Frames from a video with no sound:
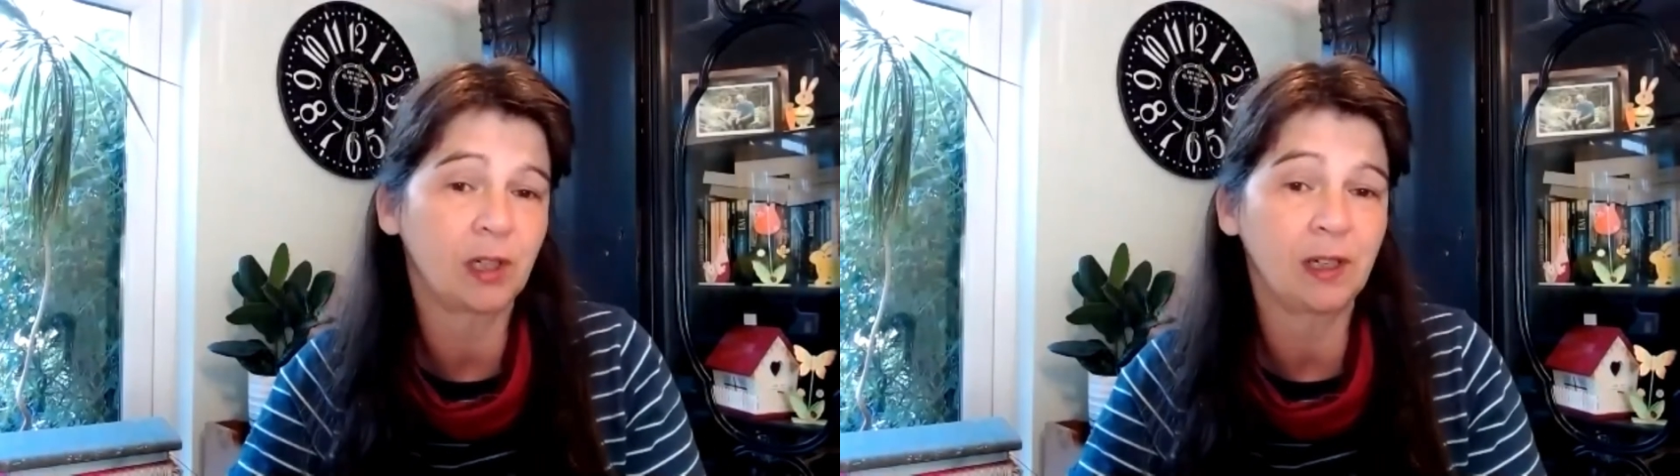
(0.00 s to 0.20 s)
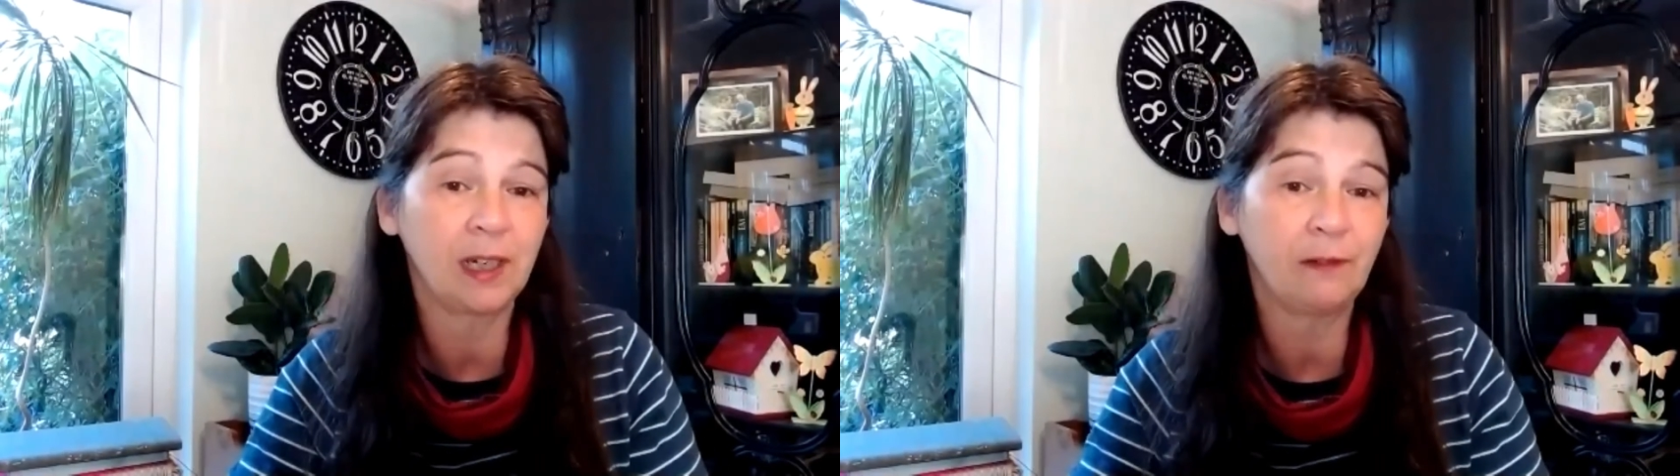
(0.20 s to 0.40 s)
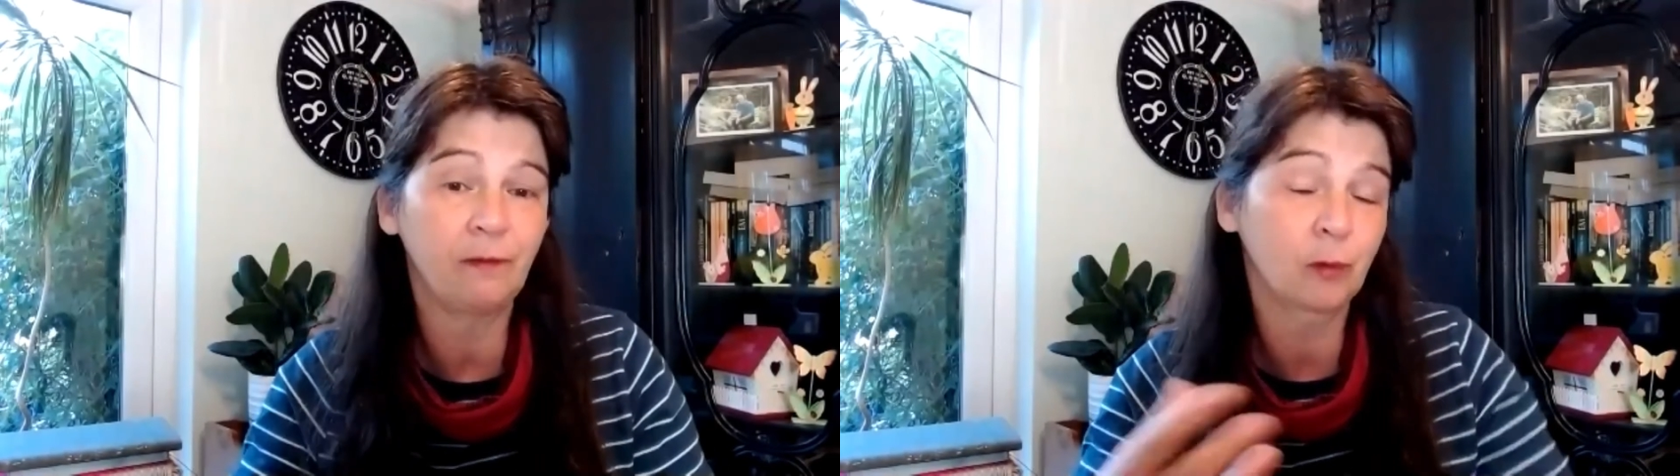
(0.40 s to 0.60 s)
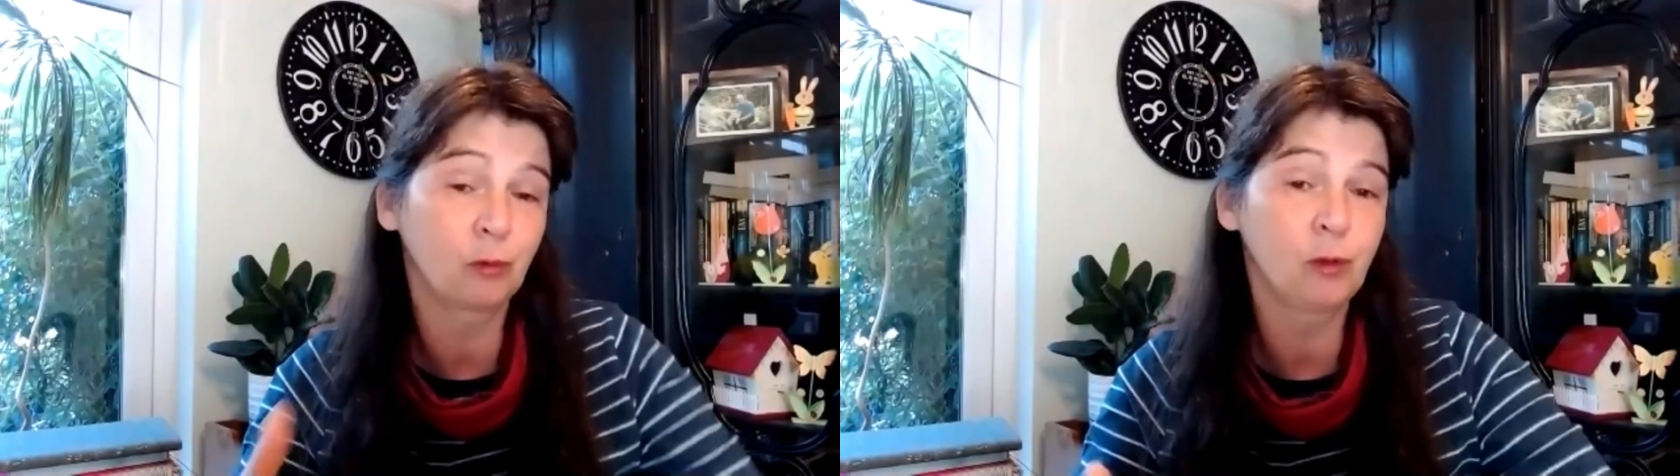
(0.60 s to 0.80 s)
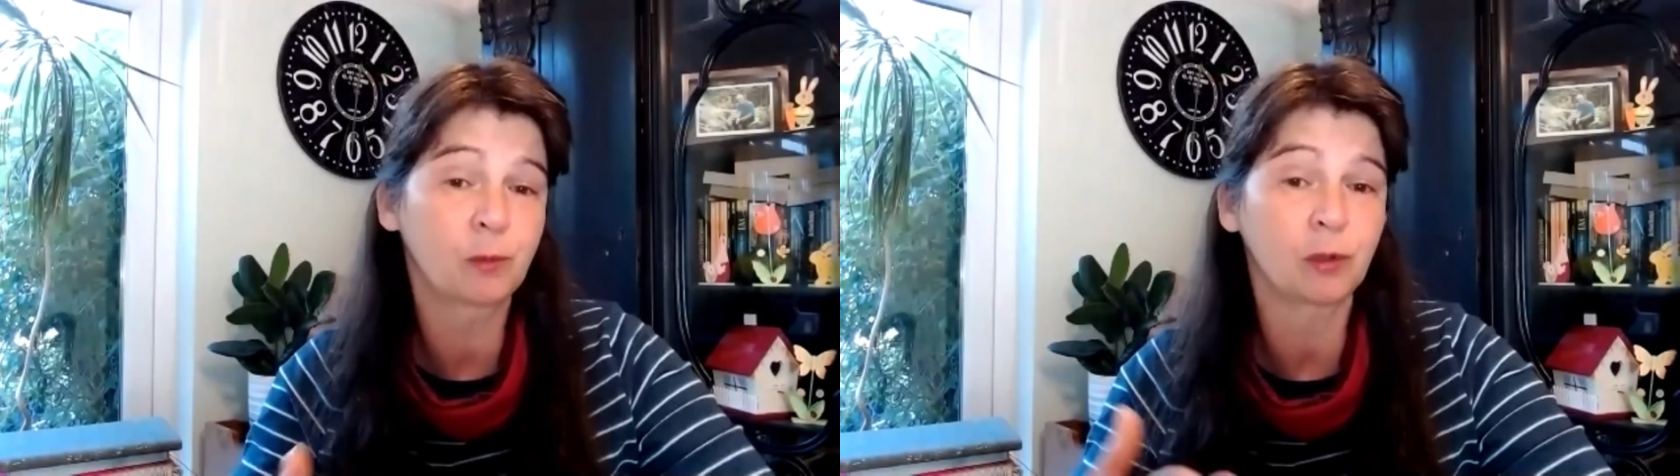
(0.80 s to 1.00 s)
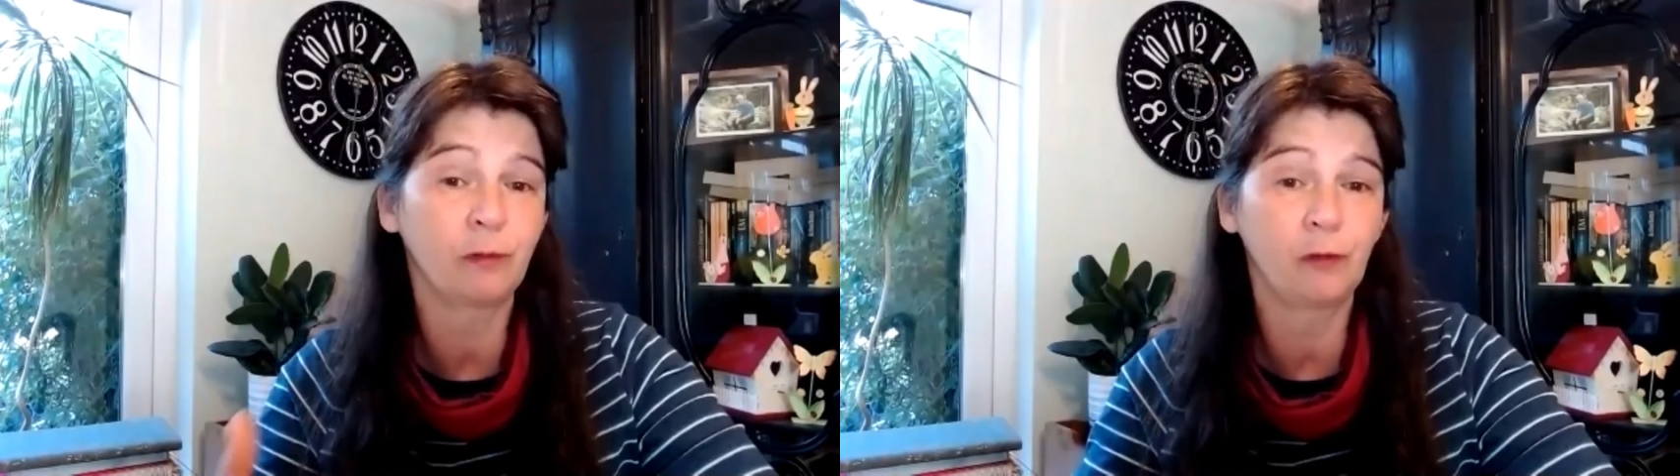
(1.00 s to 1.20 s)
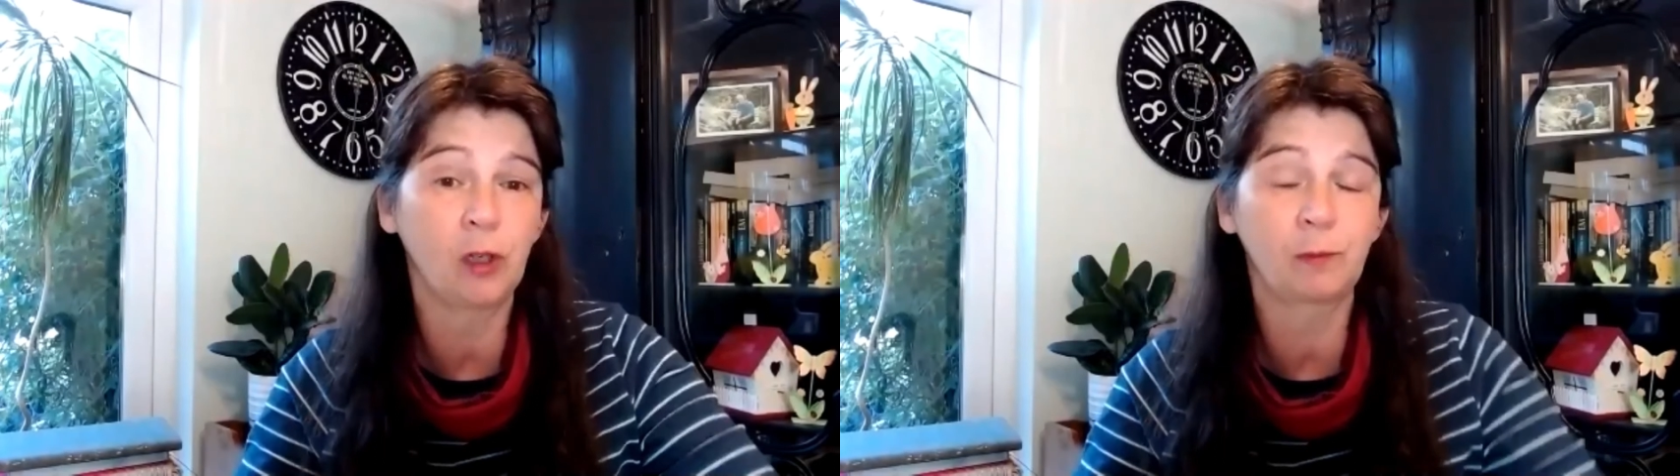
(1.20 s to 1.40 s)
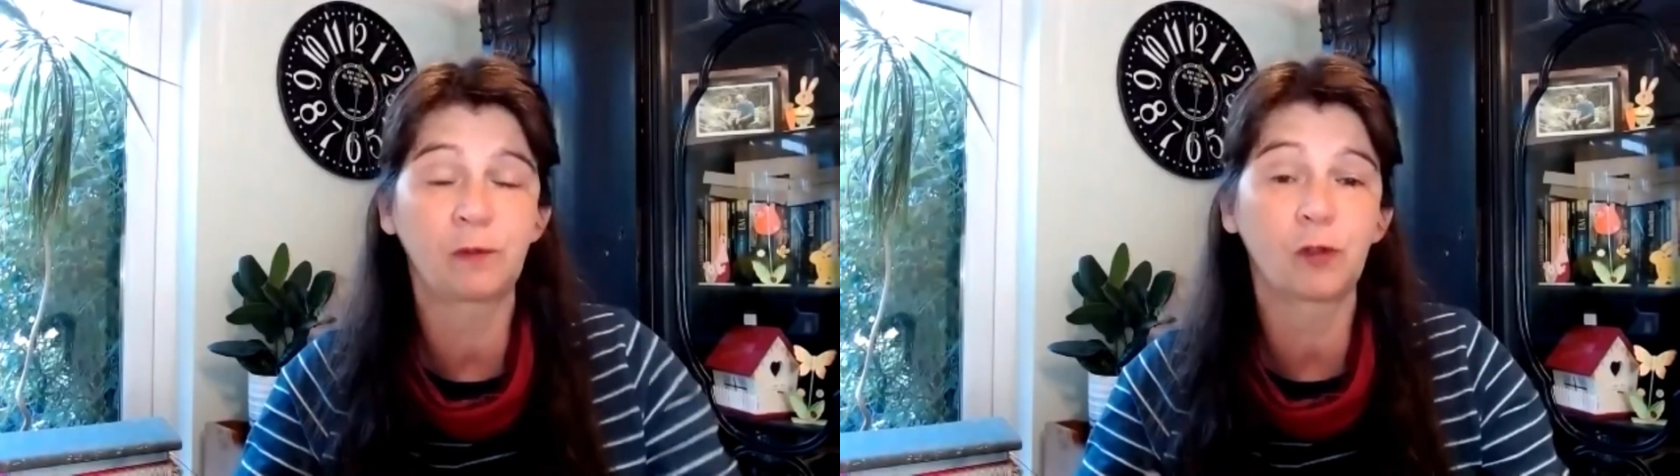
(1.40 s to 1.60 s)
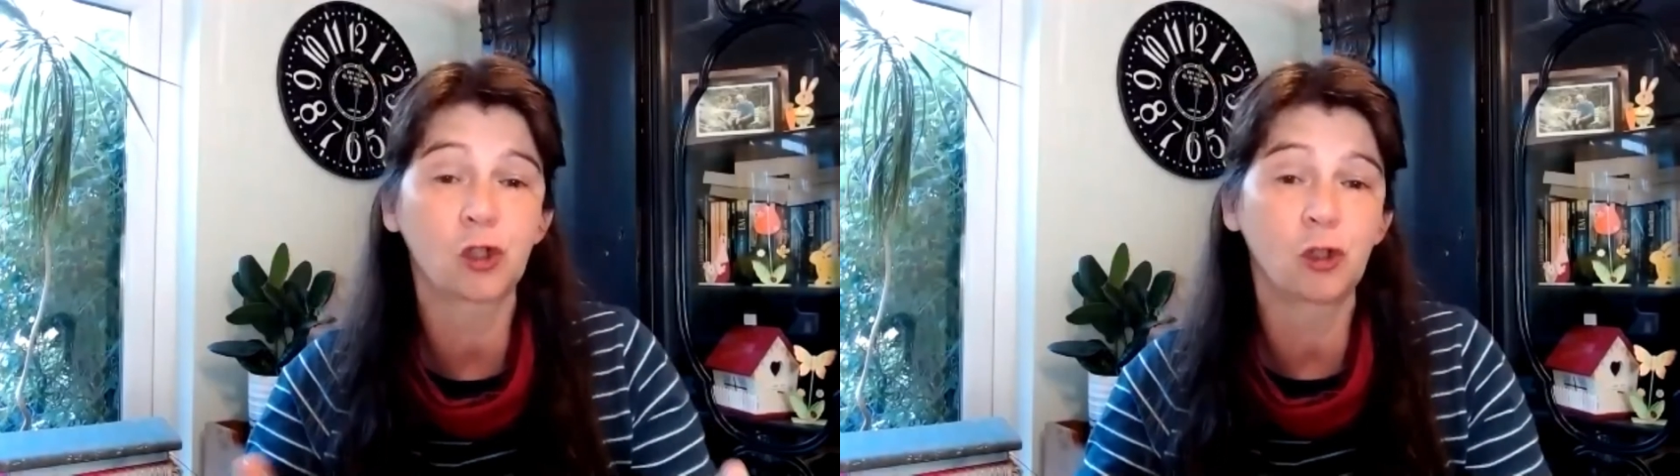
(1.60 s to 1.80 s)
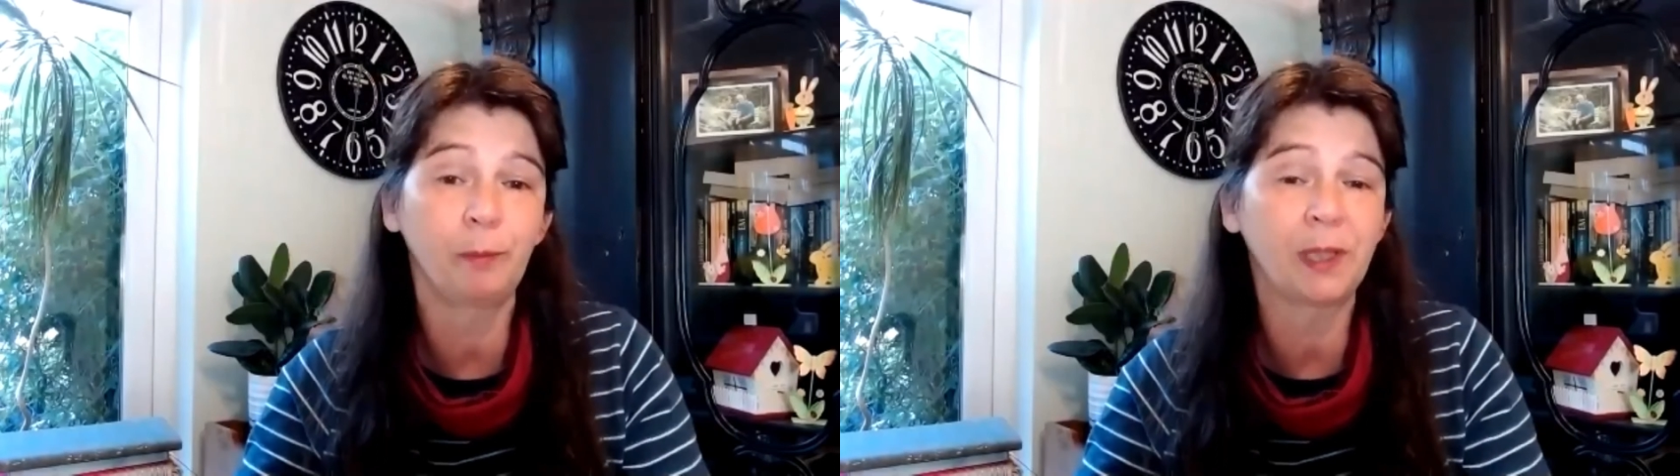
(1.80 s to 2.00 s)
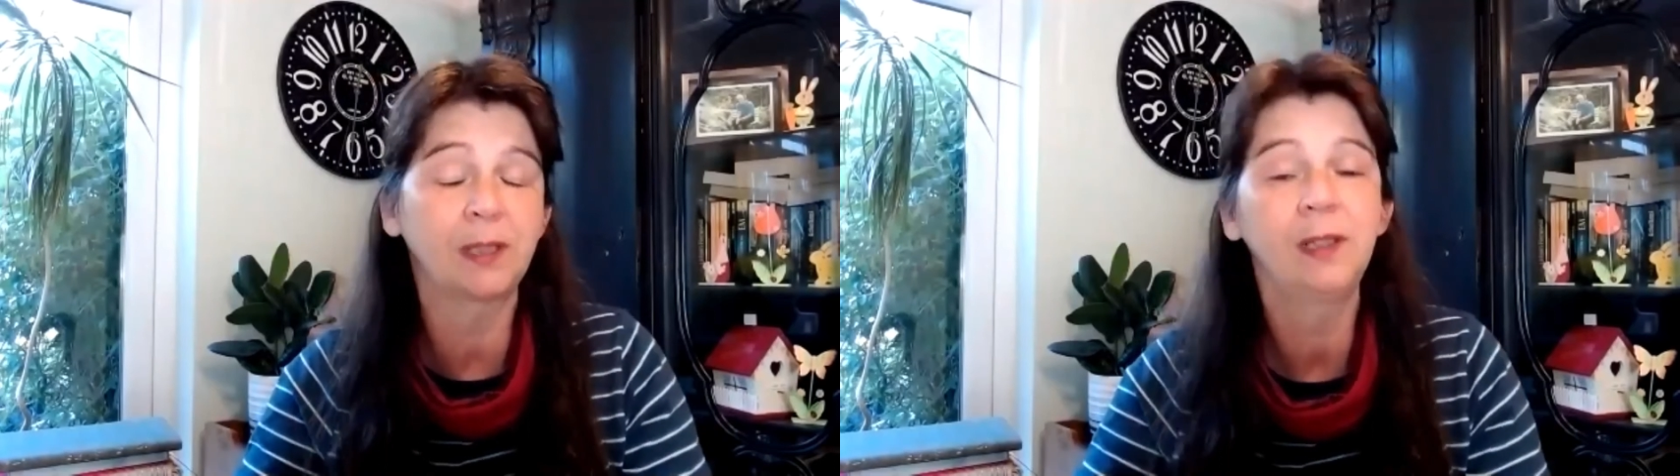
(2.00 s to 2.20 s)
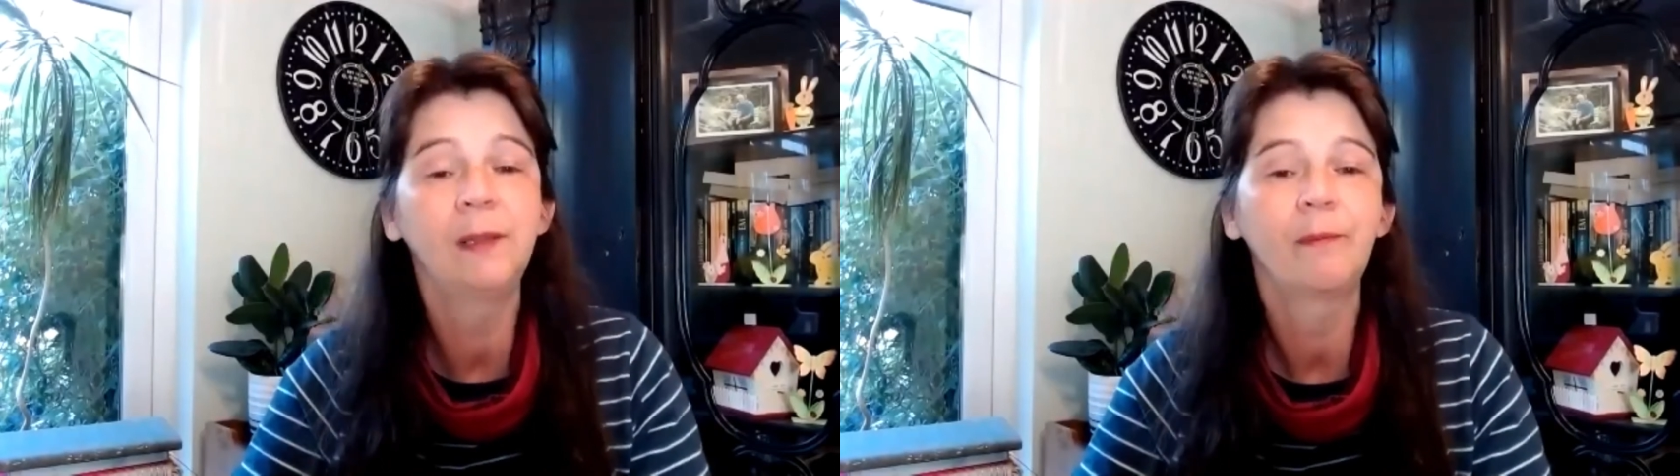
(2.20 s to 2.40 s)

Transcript: I have groups of verbs for shopping